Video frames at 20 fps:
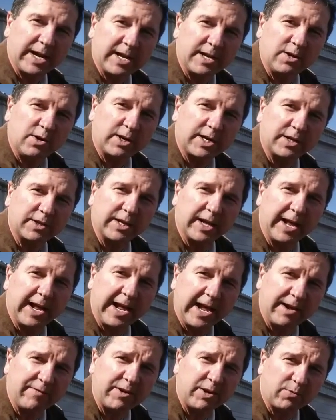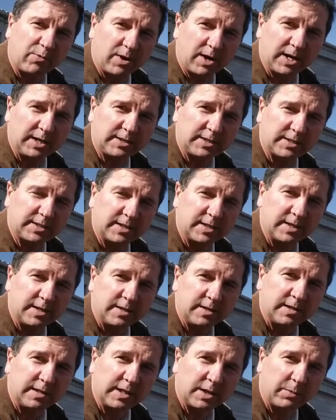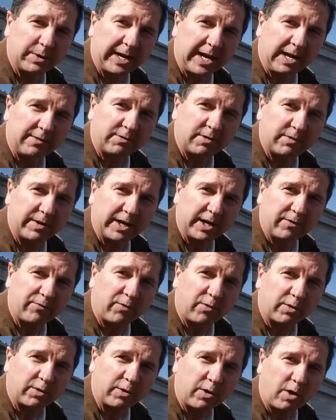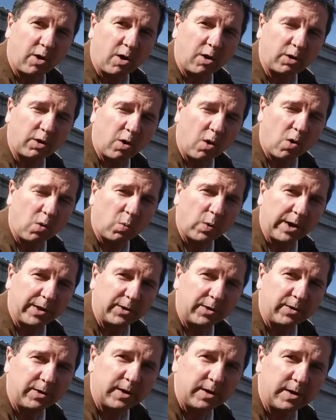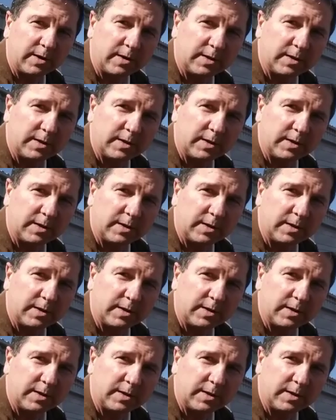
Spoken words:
ahead and look at the heavy rust that we have over here for our cold weather